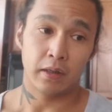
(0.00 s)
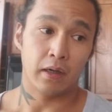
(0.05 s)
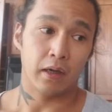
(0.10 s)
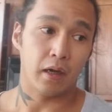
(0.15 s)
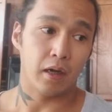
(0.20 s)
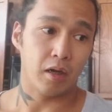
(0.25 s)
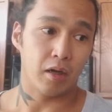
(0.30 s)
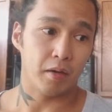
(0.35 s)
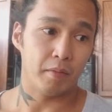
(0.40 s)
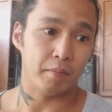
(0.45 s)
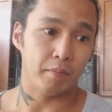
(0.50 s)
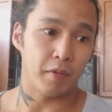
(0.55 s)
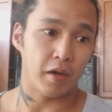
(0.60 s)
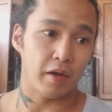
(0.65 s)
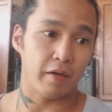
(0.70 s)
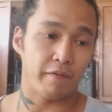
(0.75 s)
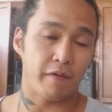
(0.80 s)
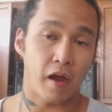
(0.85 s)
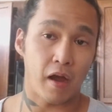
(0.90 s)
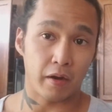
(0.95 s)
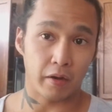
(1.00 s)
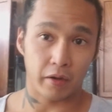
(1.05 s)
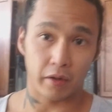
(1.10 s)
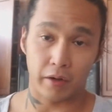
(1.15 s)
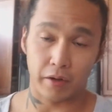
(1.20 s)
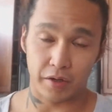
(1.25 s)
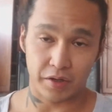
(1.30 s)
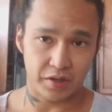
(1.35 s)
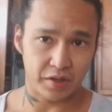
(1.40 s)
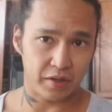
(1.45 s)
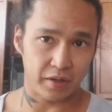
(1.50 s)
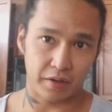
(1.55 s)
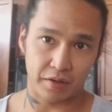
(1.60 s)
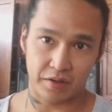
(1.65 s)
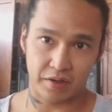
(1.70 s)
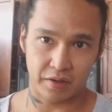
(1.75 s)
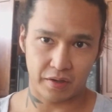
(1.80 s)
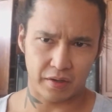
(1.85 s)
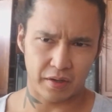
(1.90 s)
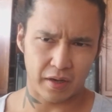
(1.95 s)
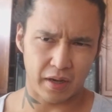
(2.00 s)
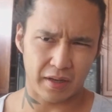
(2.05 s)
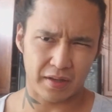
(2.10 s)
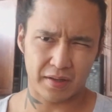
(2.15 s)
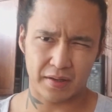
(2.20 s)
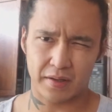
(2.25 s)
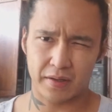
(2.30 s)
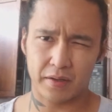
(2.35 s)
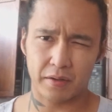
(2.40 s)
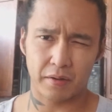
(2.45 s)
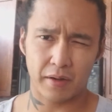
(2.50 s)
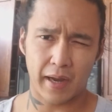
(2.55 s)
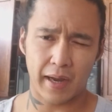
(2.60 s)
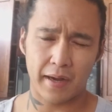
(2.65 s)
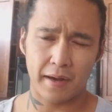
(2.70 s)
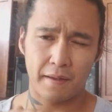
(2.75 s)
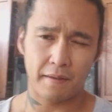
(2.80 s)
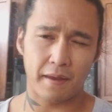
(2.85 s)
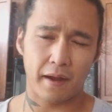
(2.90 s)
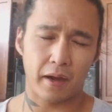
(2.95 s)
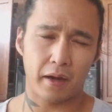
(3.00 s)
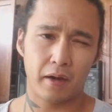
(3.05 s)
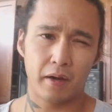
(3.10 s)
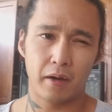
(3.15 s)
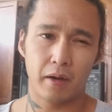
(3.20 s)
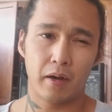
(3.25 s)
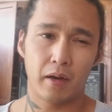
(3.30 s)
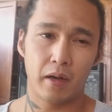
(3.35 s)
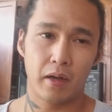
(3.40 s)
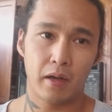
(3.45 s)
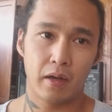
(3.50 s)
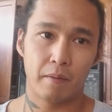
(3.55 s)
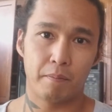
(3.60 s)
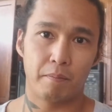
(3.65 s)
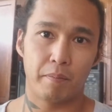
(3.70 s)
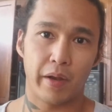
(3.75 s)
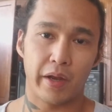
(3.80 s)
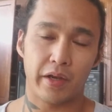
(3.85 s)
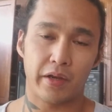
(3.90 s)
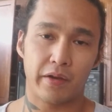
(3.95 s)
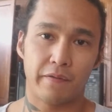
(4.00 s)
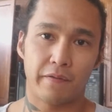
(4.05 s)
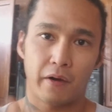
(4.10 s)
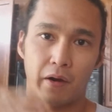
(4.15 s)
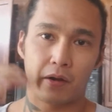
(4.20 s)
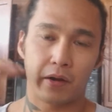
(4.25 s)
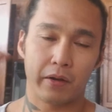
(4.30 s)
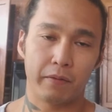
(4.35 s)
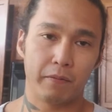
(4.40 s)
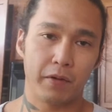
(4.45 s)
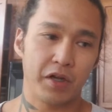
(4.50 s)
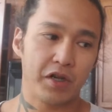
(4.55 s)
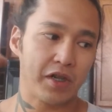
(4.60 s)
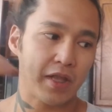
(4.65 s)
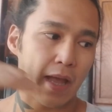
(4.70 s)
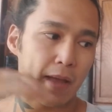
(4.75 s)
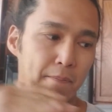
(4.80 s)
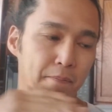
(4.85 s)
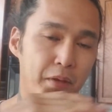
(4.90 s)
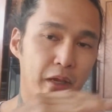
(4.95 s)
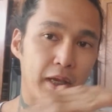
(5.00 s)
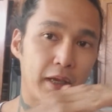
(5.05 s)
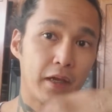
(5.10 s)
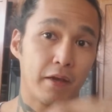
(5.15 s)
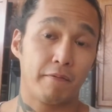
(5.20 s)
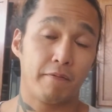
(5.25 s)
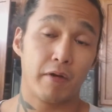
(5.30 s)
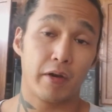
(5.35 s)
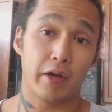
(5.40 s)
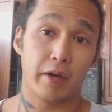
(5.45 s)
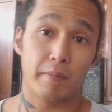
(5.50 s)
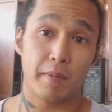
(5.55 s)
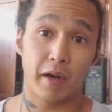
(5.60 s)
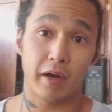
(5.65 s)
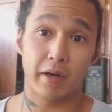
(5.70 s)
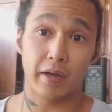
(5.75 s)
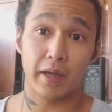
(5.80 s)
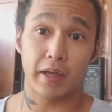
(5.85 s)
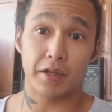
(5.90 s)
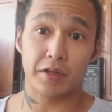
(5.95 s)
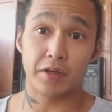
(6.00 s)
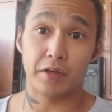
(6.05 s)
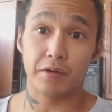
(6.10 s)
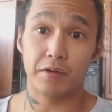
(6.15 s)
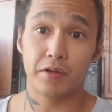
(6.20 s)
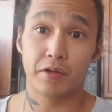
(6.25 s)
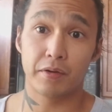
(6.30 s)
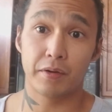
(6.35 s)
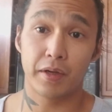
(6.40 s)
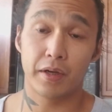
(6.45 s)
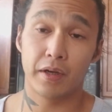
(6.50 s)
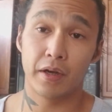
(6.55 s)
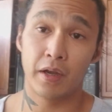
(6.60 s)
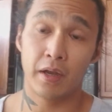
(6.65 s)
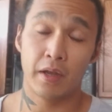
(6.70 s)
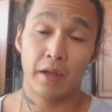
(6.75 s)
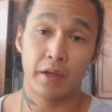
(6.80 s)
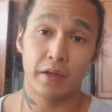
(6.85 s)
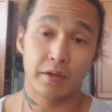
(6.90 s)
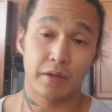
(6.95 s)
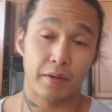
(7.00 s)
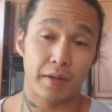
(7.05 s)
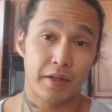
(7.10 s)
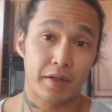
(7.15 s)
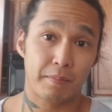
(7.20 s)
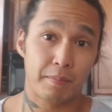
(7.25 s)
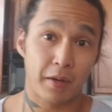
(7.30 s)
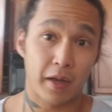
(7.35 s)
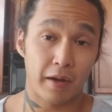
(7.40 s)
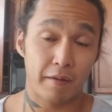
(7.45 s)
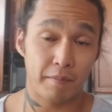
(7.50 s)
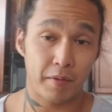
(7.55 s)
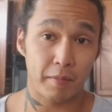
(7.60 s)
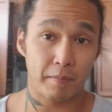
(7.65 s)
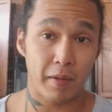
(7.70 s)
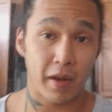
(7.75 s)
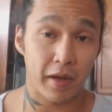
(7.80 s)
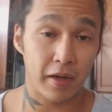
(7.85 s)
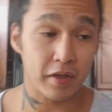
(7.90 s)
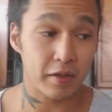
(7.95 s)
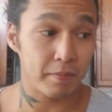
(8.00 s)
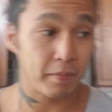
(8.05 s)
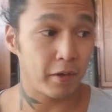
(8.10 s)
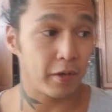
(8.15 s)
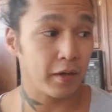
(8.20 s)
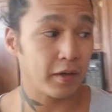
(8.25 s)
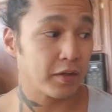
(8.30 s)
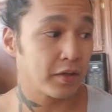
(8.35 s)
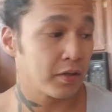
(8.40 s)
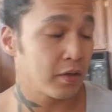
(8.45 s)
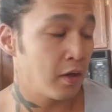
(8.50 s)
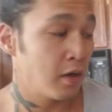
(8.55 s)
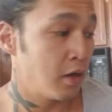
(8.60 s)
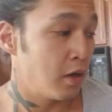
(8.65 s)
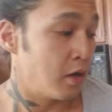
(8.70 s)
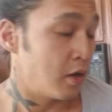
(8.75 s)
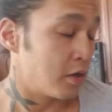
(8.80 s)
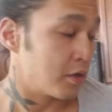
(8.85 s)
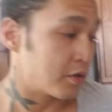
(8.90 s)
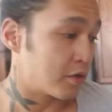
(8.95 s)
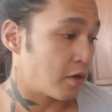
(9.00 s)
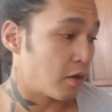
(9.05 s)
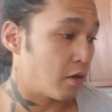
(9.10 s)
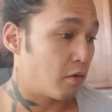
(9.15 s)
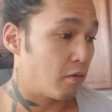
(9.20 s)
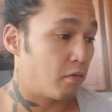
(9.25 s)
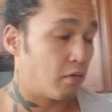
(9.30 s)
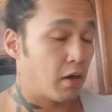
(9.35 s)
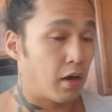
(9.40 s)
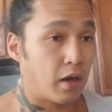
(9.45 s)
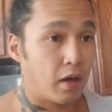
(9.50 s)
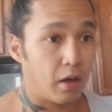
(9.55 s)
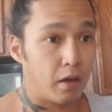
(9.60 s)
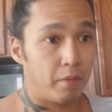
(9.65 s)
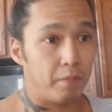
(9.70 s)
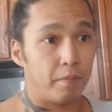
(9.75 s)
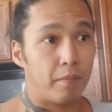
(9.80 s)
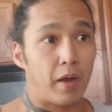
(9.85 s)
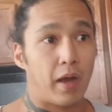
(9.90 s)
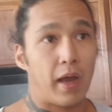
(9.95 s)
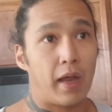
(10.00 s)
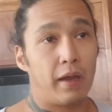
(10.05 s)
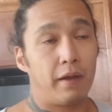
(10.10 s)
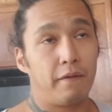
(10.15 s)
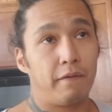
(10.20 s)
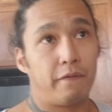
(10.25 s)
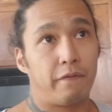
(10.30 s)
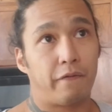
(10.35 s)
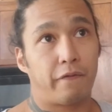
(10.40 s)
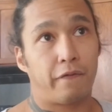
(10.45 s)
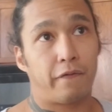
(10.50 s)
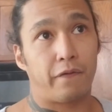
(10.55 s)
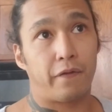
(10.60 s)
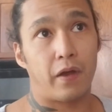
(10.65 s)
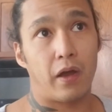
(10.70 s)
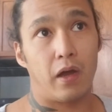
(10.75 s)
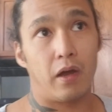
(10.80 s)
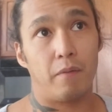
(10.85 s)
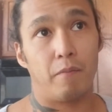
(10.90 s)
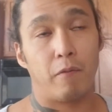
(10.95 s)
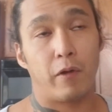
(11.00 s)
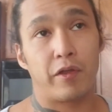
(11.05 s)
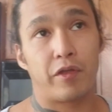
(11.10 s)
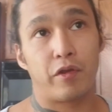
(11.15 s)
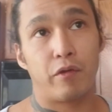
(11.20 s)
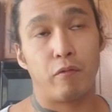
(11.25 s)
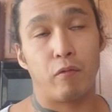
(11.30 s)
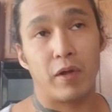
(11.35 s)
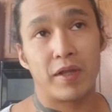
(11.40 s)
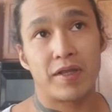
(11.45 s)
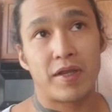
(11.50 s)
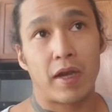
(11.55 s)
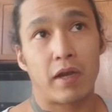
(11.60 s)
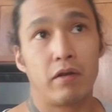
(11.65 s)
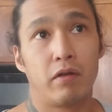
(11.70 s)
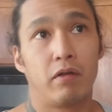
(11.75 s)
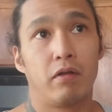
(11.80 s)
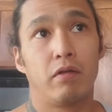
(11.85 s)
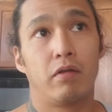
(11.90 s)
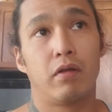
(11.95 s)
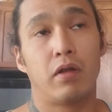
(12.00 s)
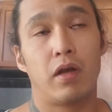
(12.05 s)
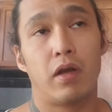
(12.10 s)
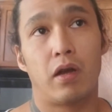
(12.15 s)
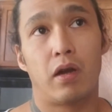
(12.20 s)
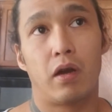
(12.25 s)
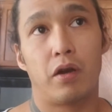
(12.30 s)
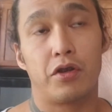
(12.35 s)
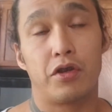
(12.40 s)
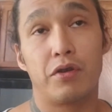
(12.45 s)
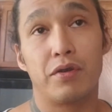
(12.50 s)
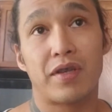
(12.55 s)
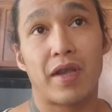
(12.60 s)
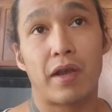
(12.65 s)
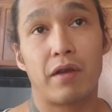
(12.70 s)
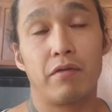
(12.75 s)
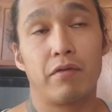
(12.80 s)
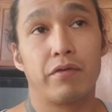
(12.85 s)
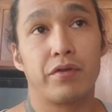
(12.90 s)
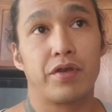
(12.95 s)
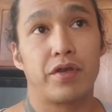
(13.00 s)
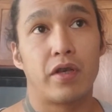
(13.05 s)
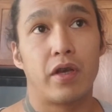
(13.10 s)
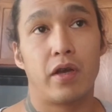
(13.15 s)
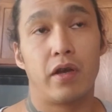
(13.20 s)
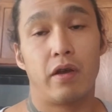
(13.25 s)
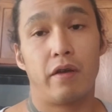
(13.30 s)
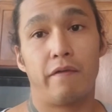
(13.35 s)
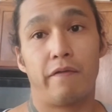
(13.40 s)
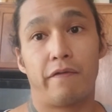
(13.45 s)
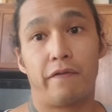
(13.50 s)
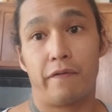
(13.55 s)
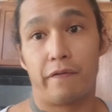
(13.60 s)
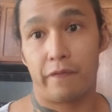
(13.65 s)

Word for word: um, of hunger. It's, it's, it's still kind of there, but you've already reached that peak of where your body gets used to it. So that's kind of been my experience. So um, I've um, went through one cycle or two cycles of